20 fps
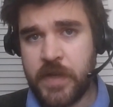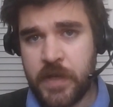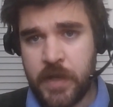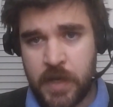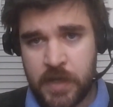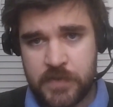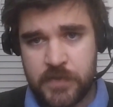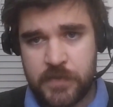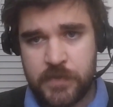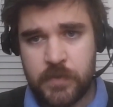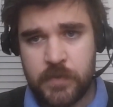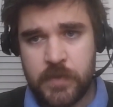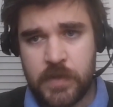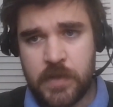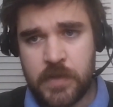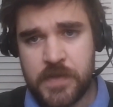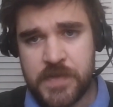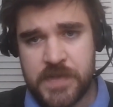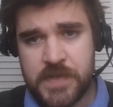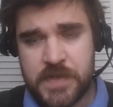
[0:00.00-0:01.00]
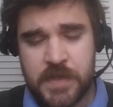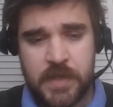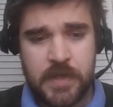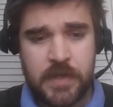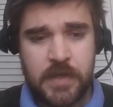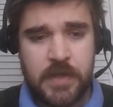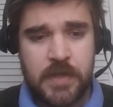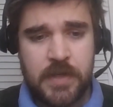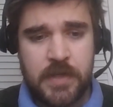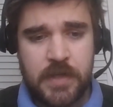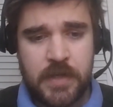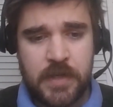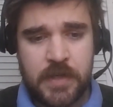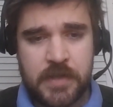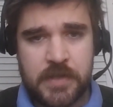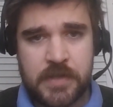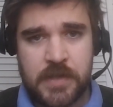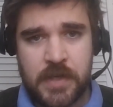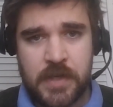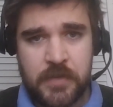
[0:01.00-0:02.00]
next few years.
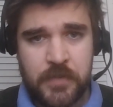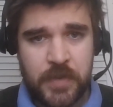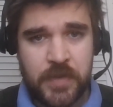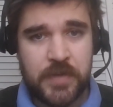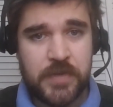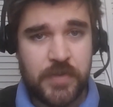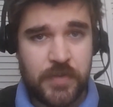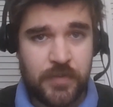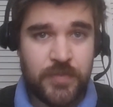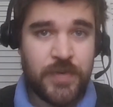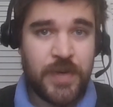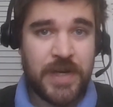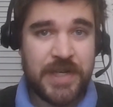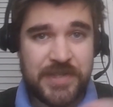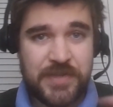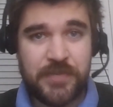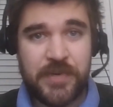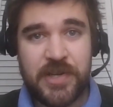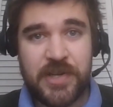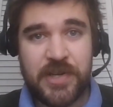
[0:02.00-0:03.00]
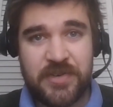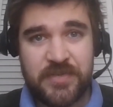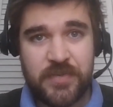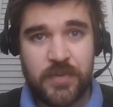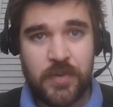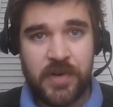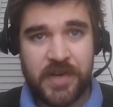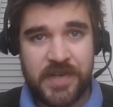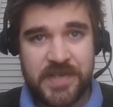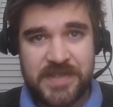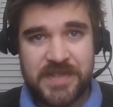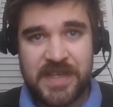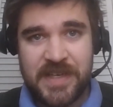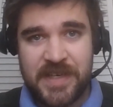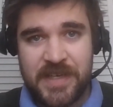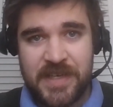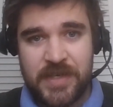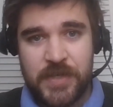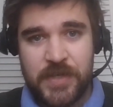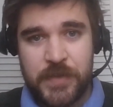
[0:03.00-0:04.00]
And I really do want to reinforce,
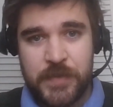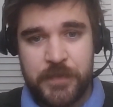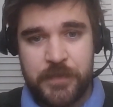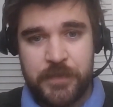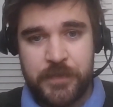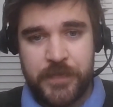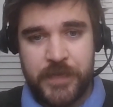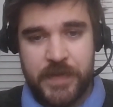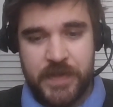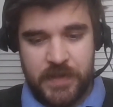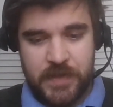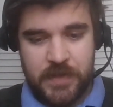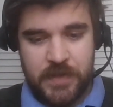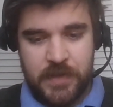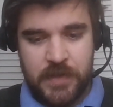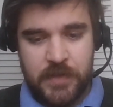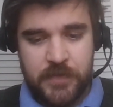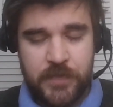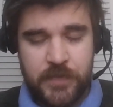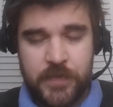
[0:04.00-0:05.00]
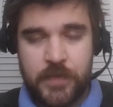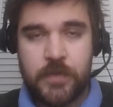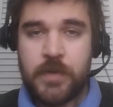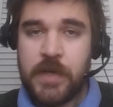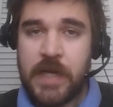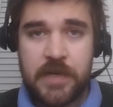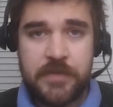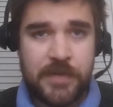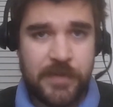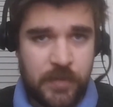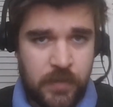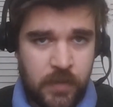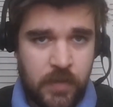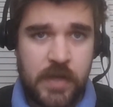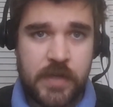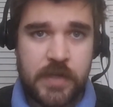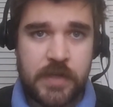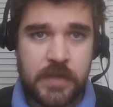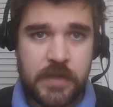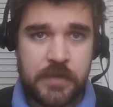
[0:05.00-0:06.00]
if you haven't
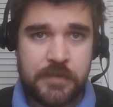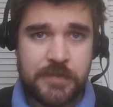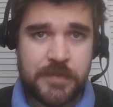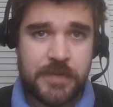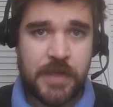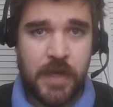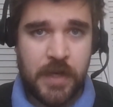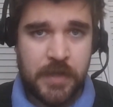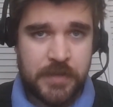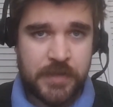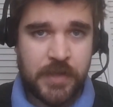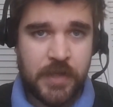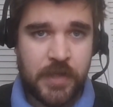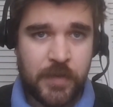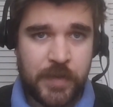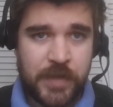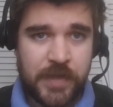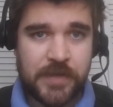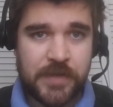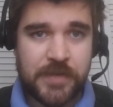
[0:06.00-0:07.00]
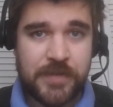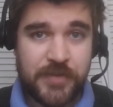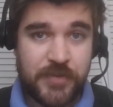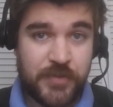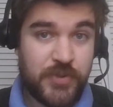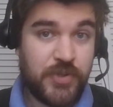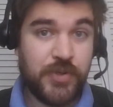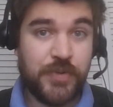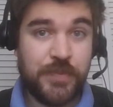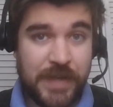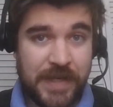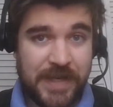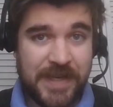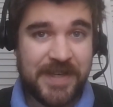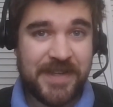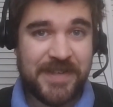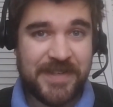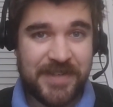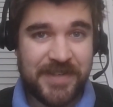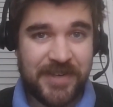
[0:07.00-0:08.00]
already gotten going, you should be
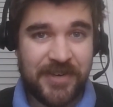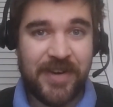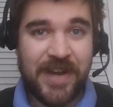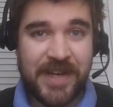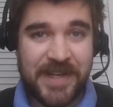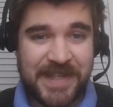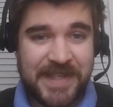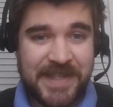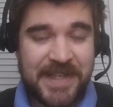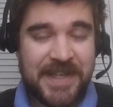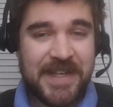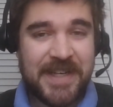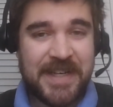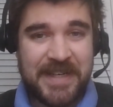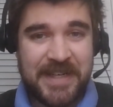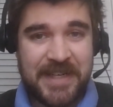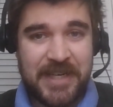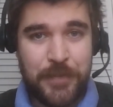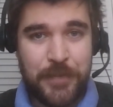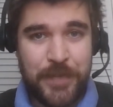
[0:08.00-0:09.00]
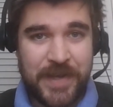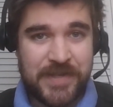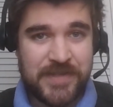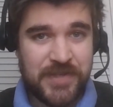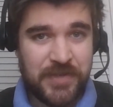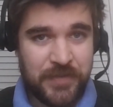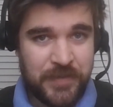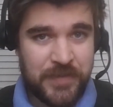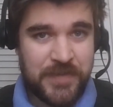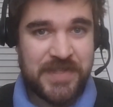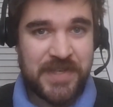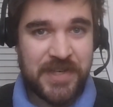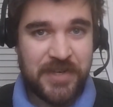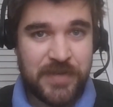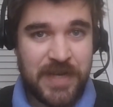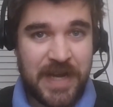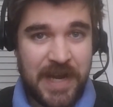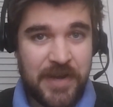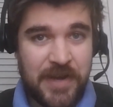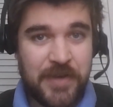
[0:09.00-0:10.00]
already, because you're losing
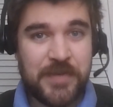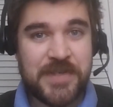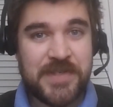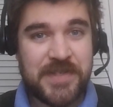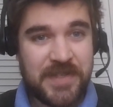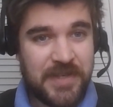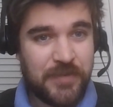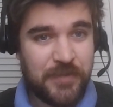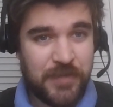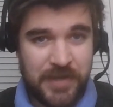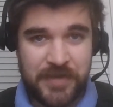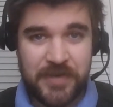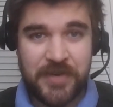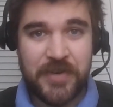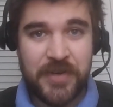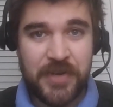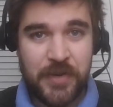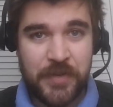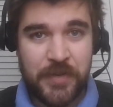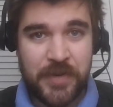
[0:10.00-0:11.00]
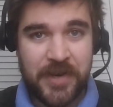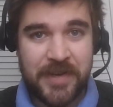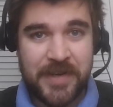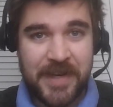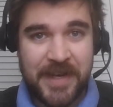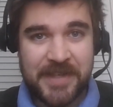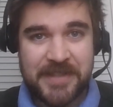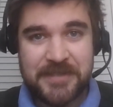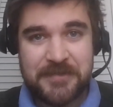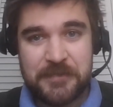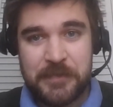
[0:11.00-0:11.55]
ground whether you know it or not.